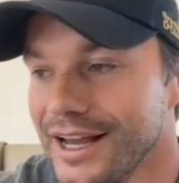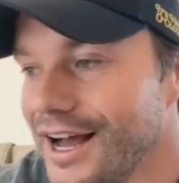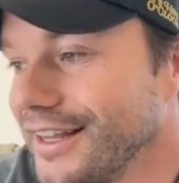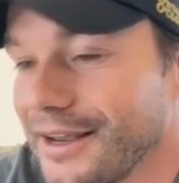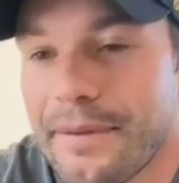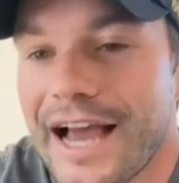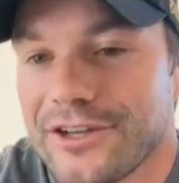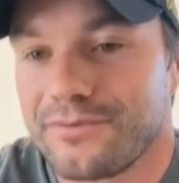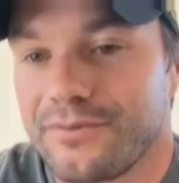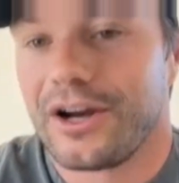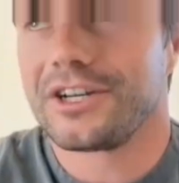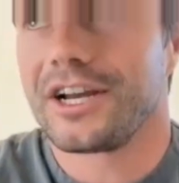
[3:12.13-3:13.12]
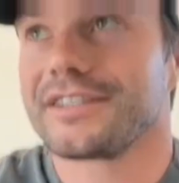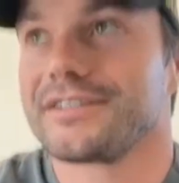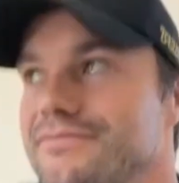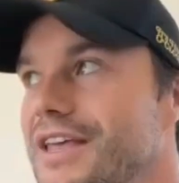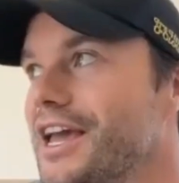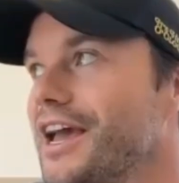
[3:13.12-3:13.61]
like a passion project.
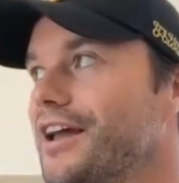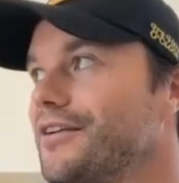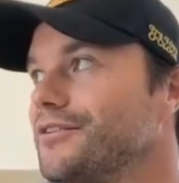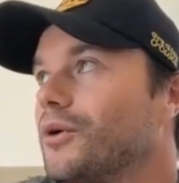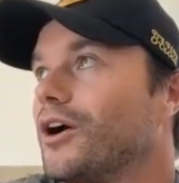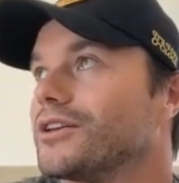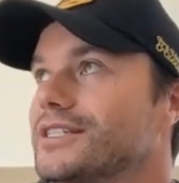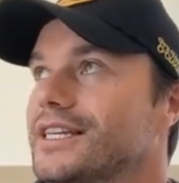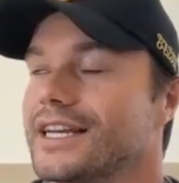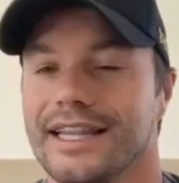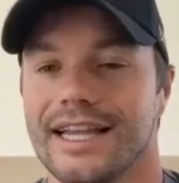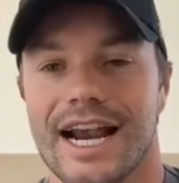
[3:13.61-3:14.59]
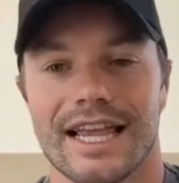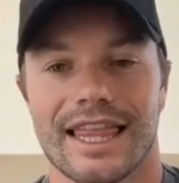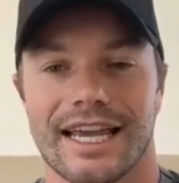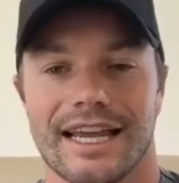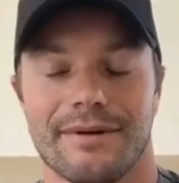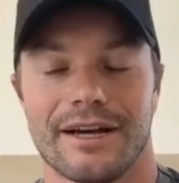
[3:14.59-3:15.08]
And we're all sitting there
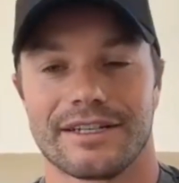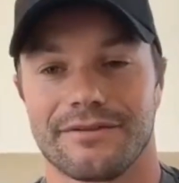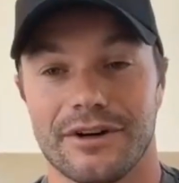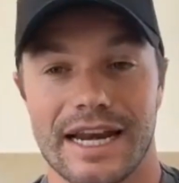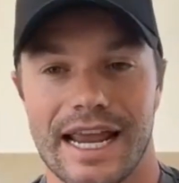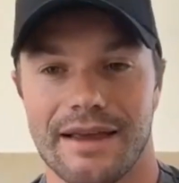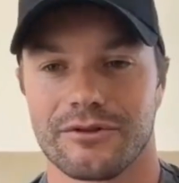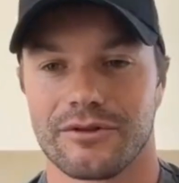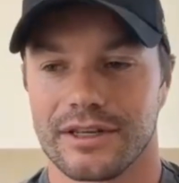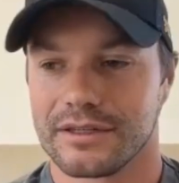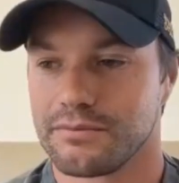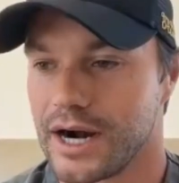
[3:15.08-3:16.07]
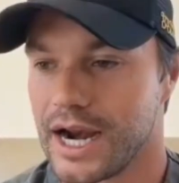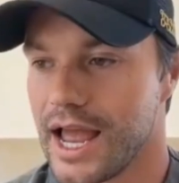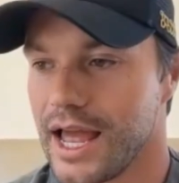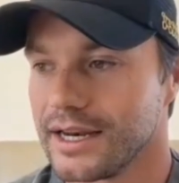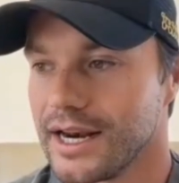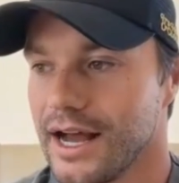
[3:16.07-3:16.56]
thinking about different names for this
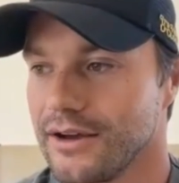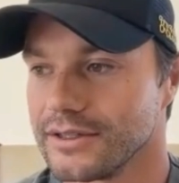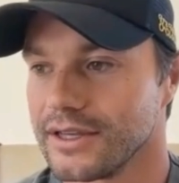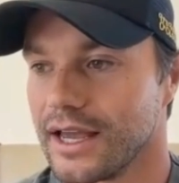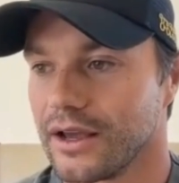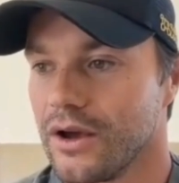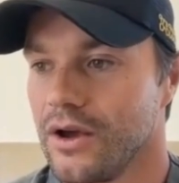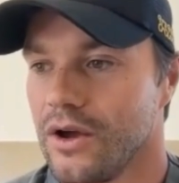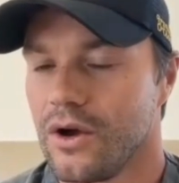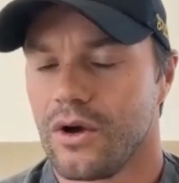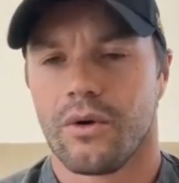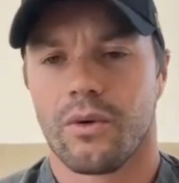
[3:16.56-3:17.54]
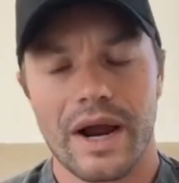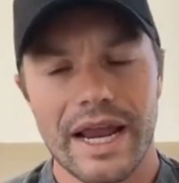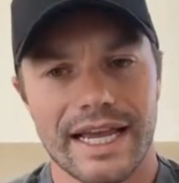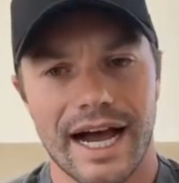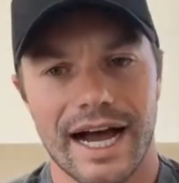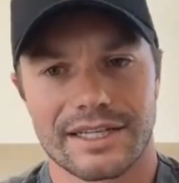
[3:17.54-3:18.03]
brand. And I was like,
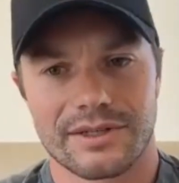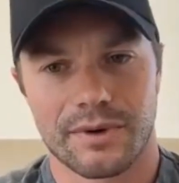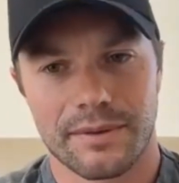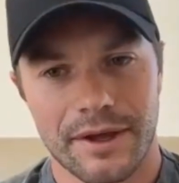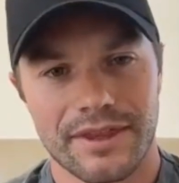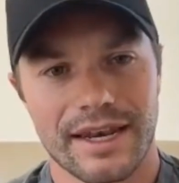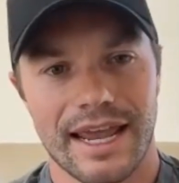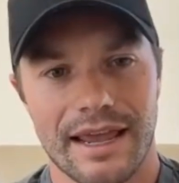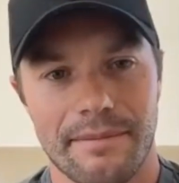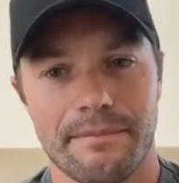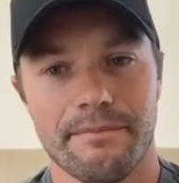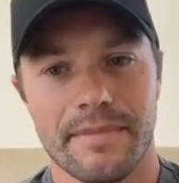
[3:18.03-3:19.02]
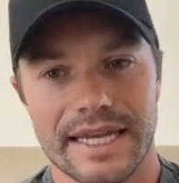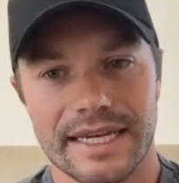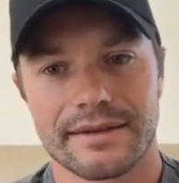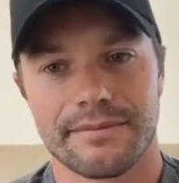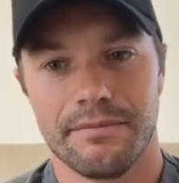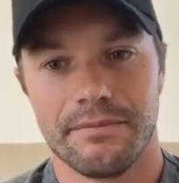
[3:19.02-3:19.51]
wait, guys, what about the name
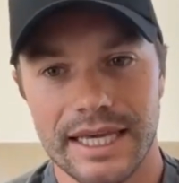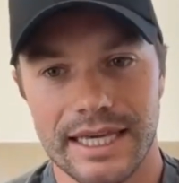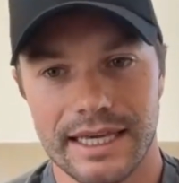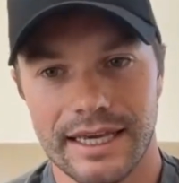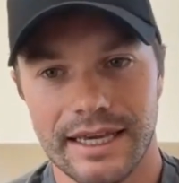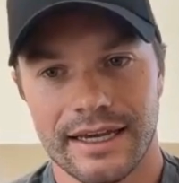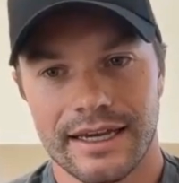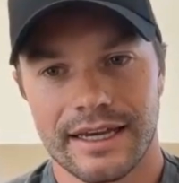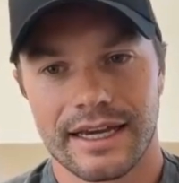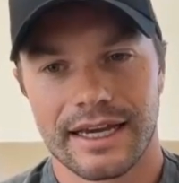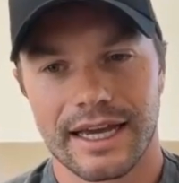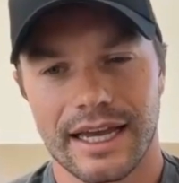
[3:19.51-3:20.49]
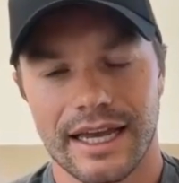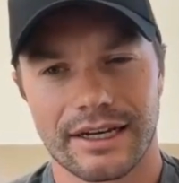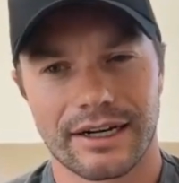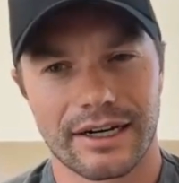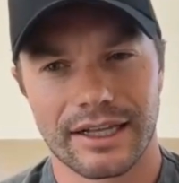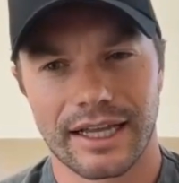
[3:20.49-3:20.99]
Mint Bee? And
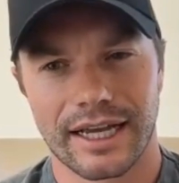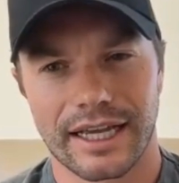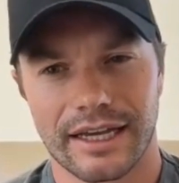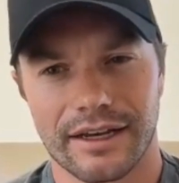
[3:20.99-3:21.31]
they're like,